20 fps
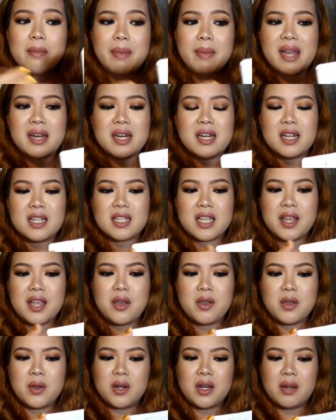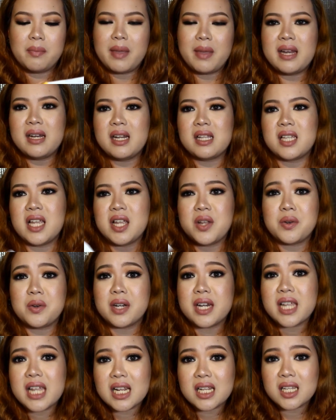depende na sa'yo yun, depende sa
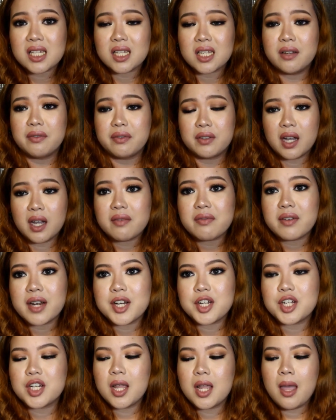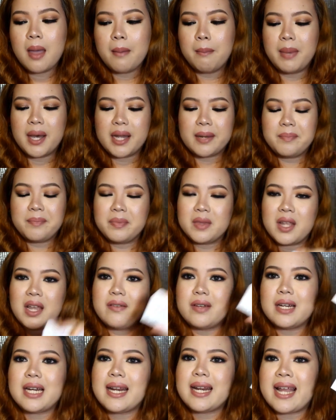yung needs of coverage. But
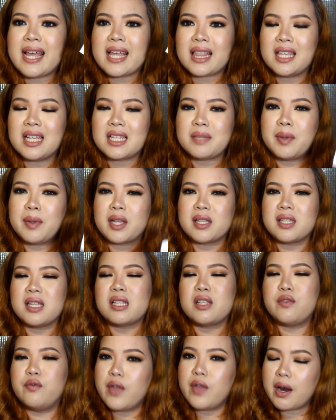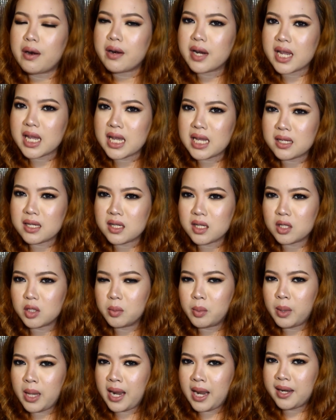I really like this because it's very easy
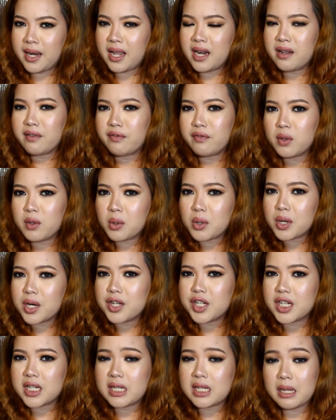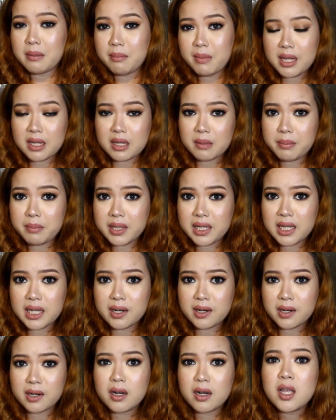to blend. And if you're just a makeup
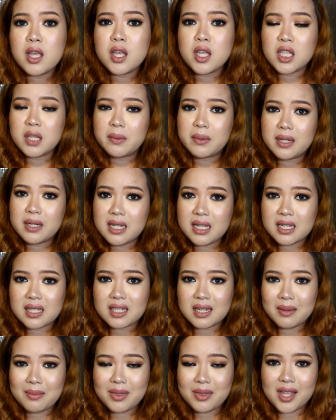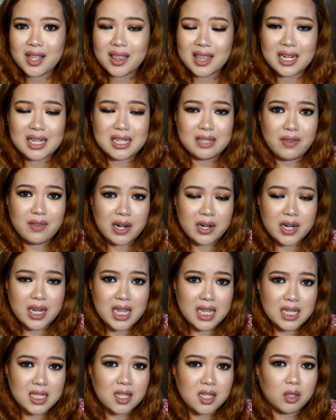beginner, you would need something that is
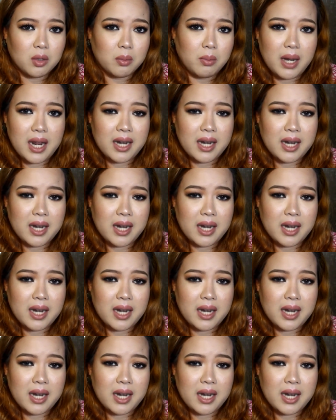very easy to